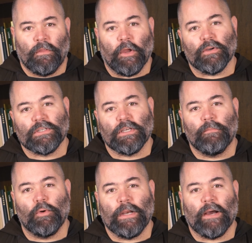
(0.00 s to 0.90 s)
There are
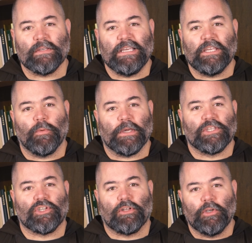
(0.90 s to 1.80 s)
some who now seek to
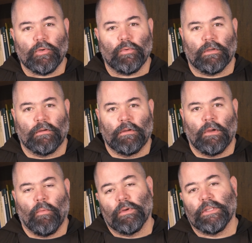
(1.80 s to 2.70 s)
exclude
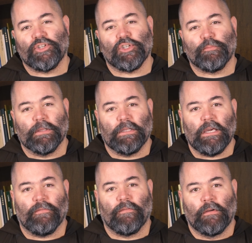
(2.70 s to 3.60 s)
religious
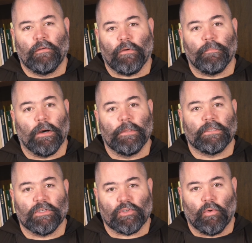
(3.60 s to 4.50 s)
belief from
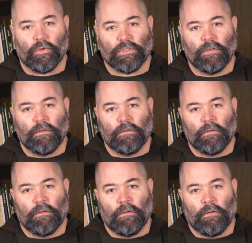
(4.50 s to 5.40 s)
public discourse,
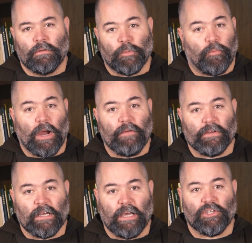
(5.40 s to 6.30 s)
to
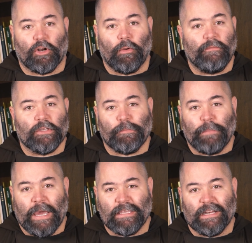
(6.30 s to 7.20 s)
privatize it, or even to
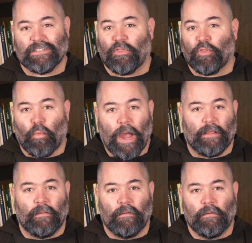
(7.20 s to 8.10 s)
paint it as a
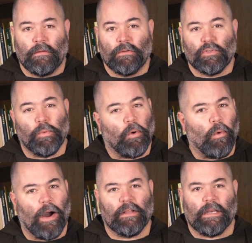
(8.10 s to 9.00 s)
threat to
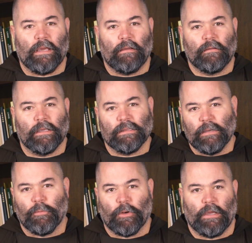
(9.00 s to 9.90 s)
equality and
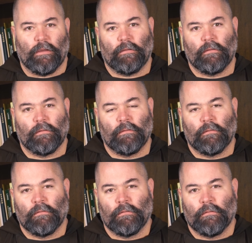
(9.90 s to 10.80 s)
liberty.
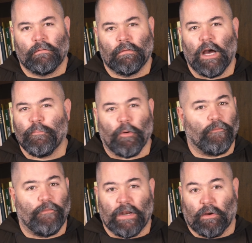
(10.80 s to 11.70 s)
How
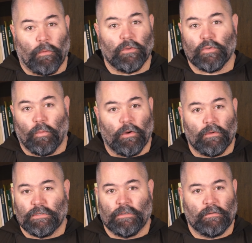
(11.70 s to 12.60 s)
prophetic were those
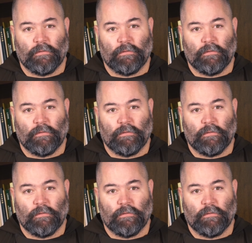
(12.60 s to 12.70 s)
words?